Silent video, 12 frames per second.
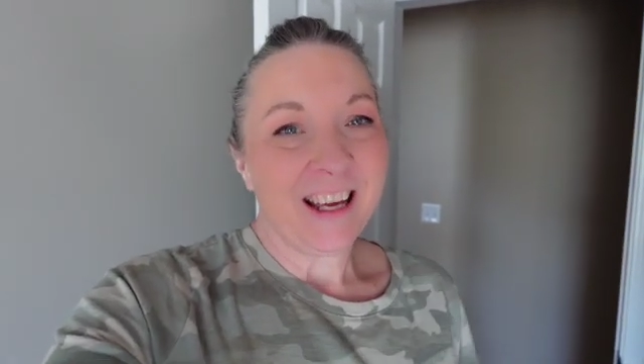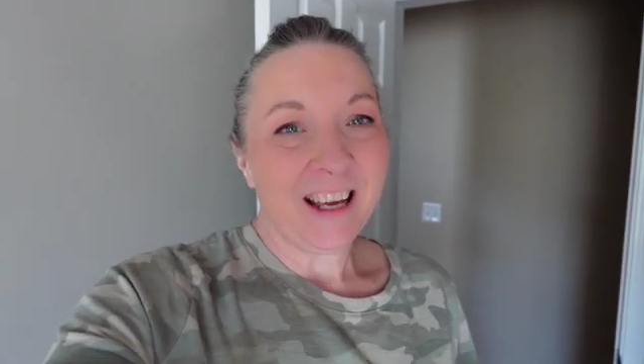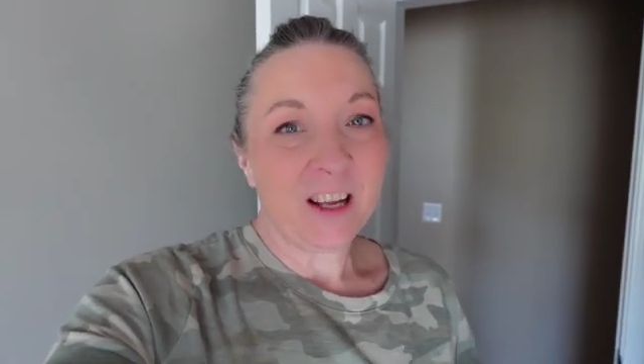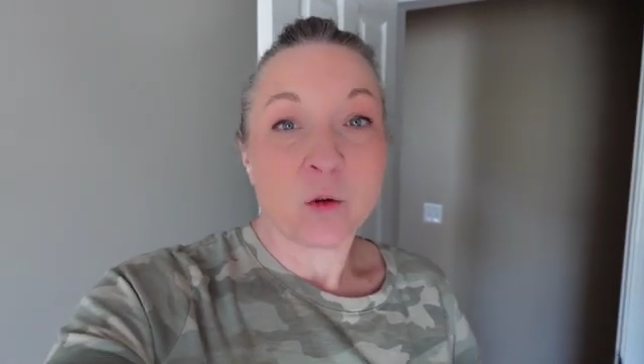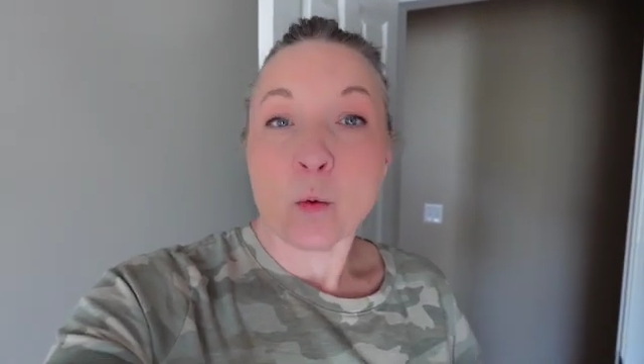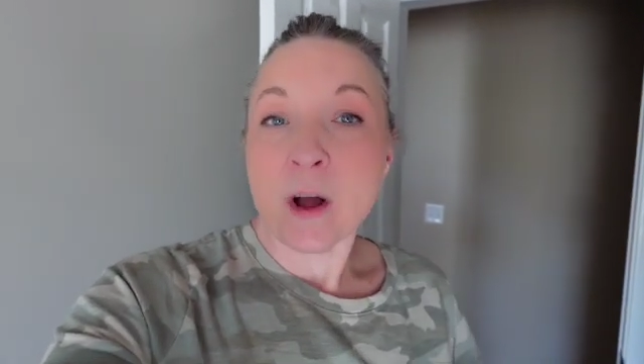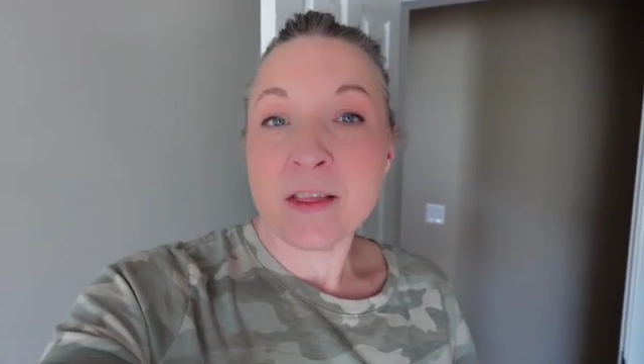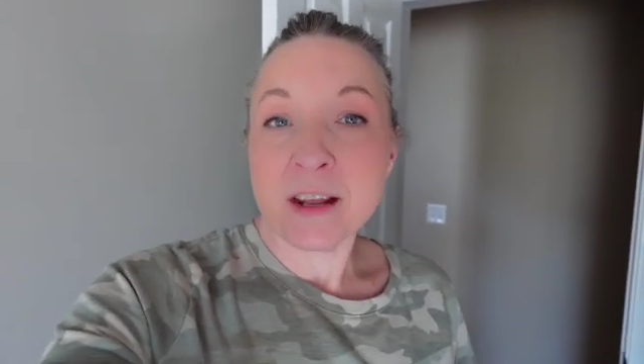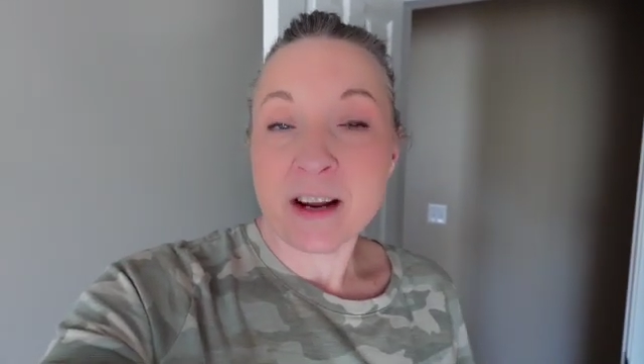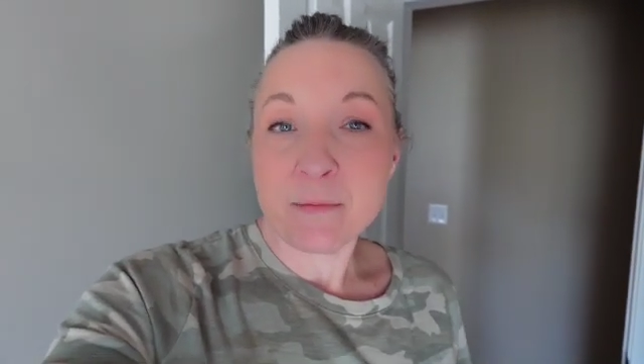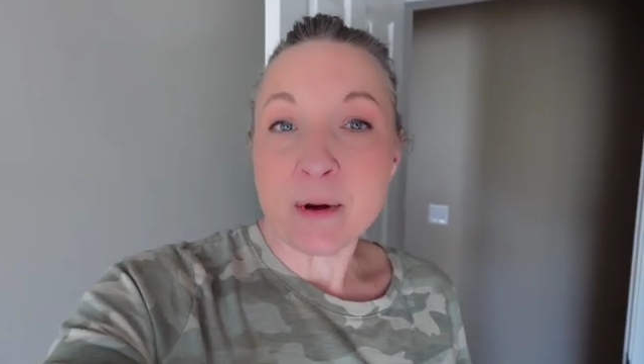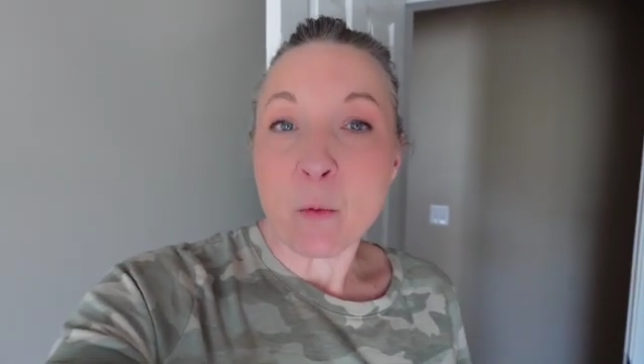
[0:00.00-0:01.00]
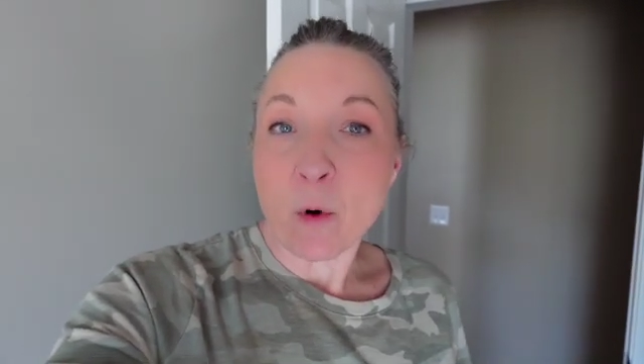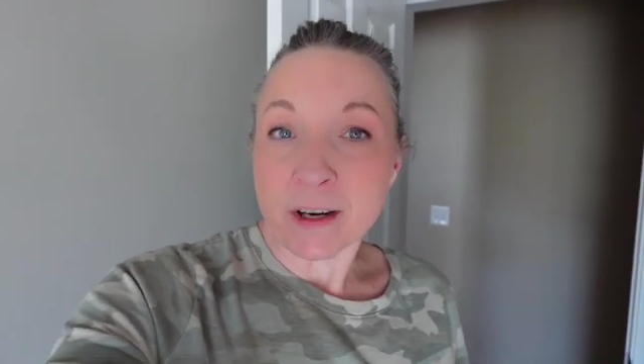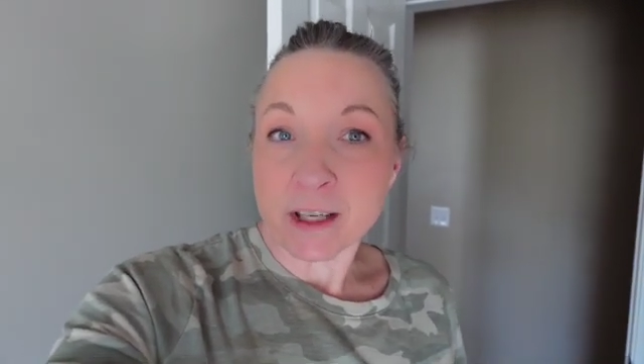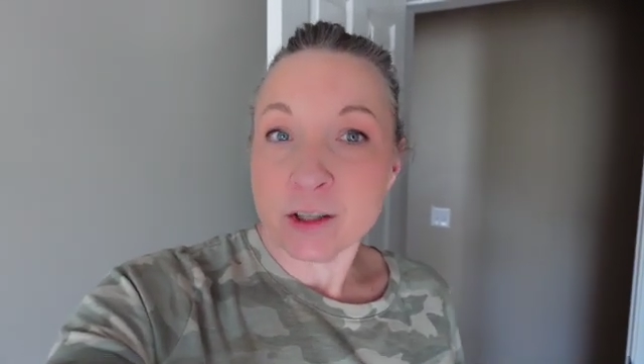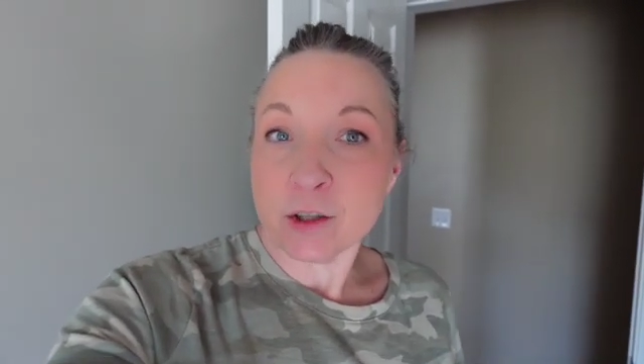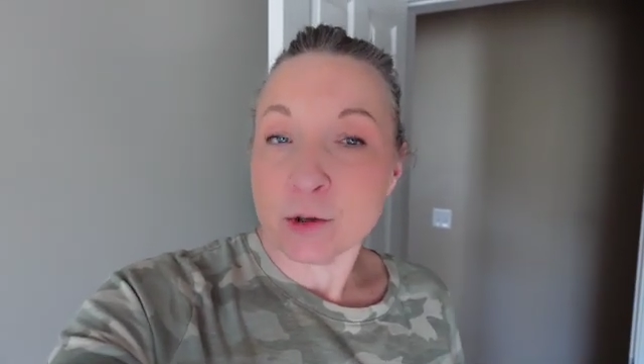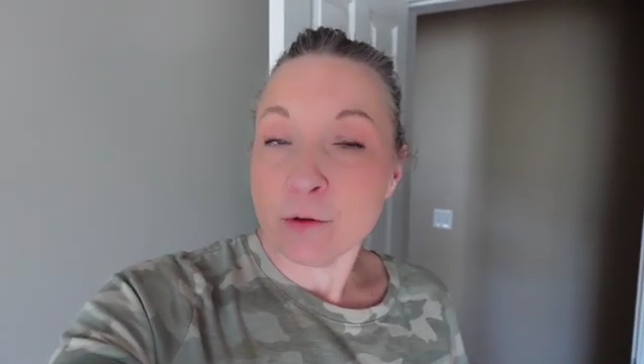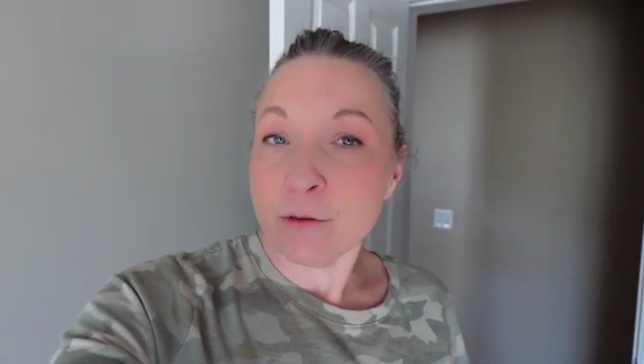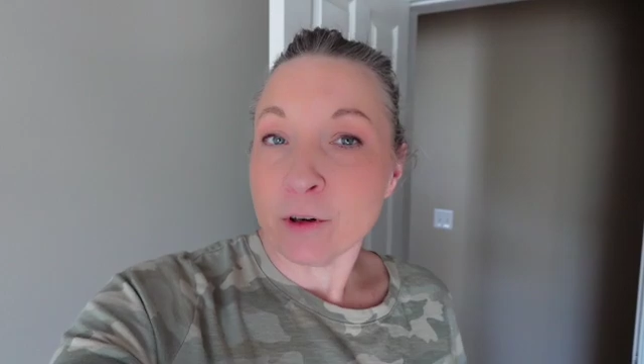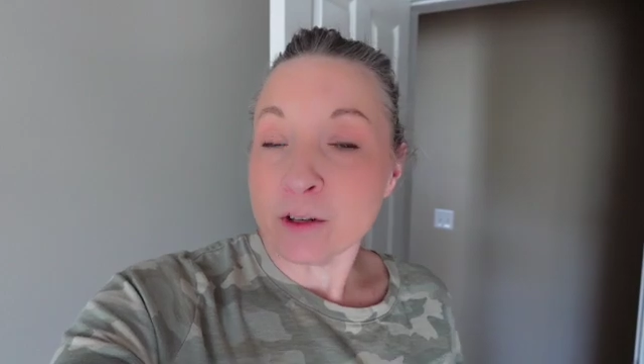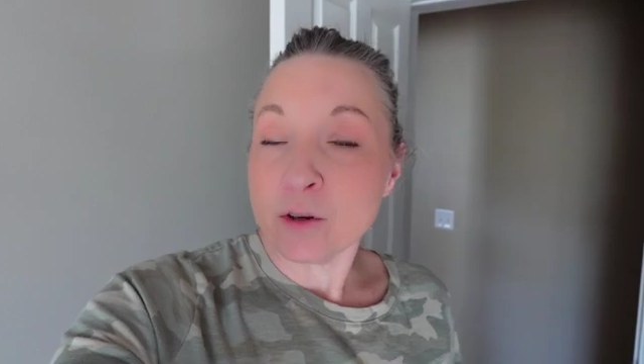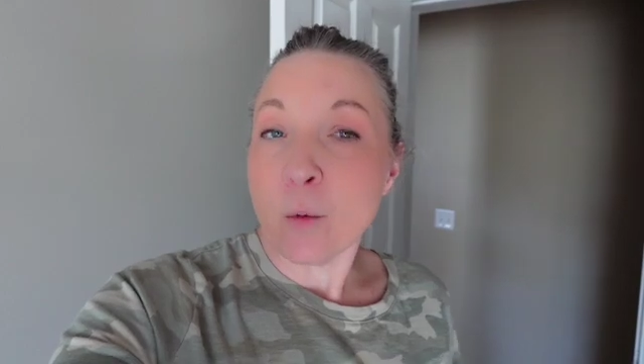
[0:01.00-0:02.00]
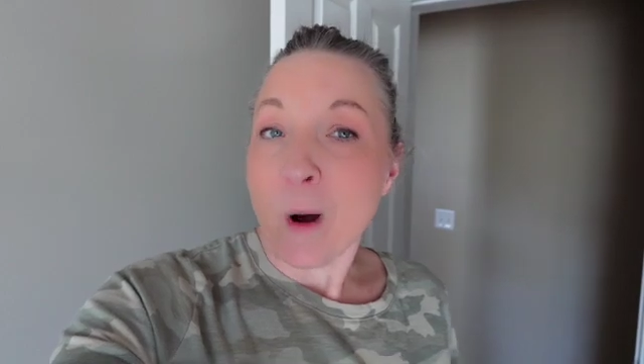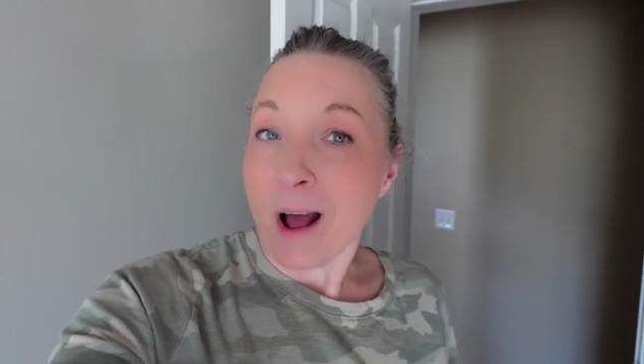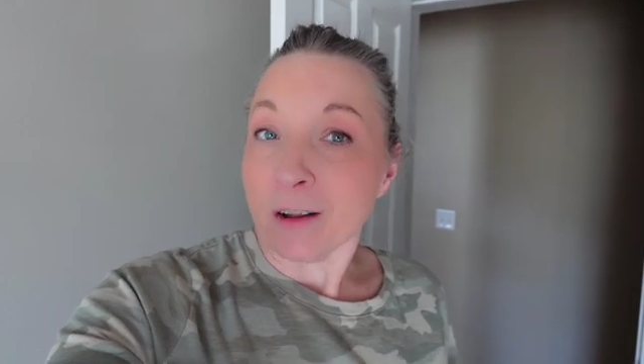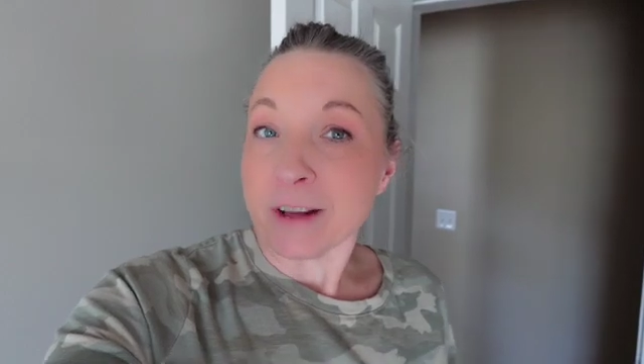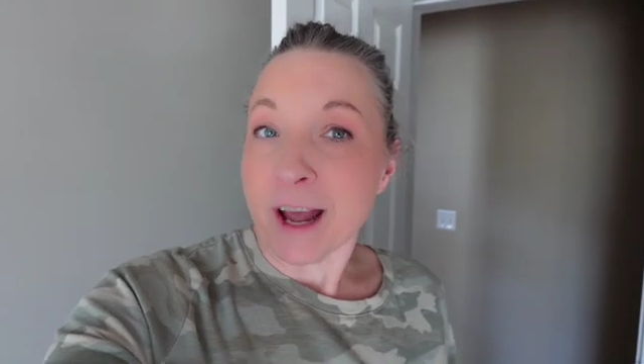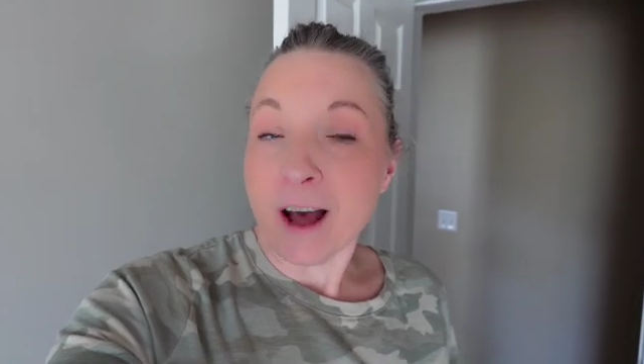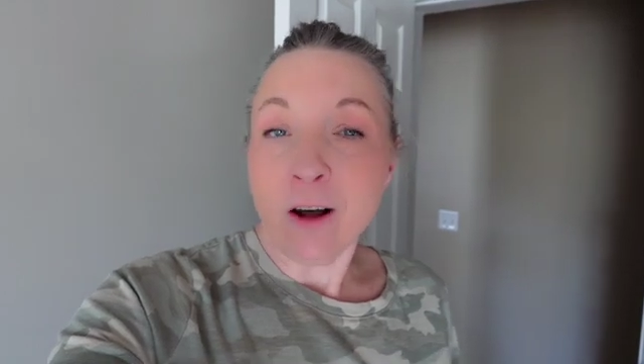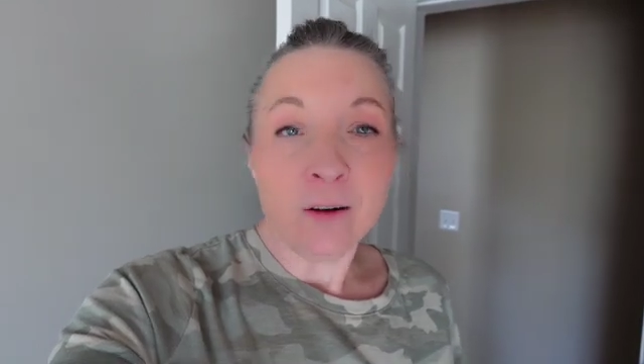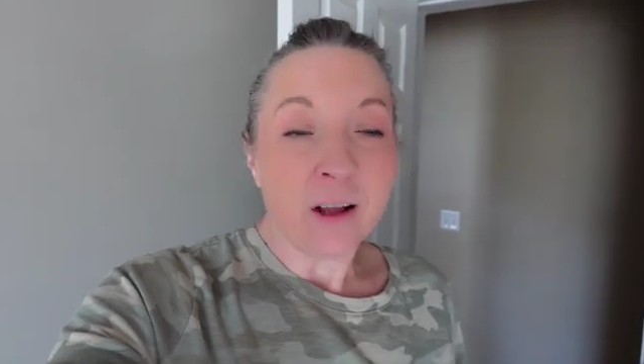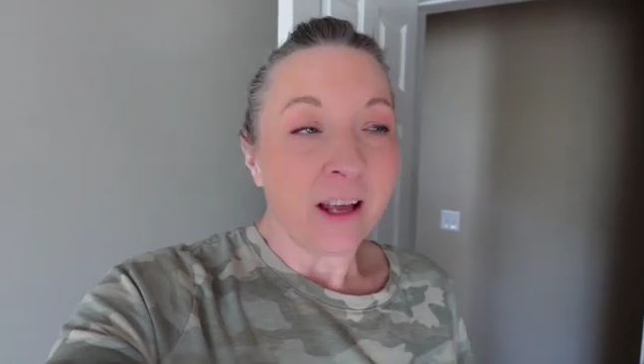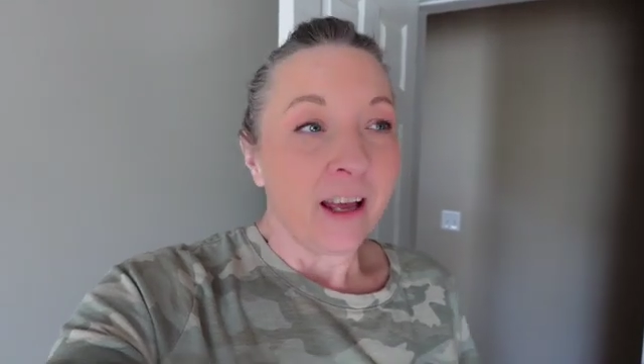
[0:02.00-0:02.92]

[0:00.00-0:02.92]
It's one that I've been wanting to do for a little while now,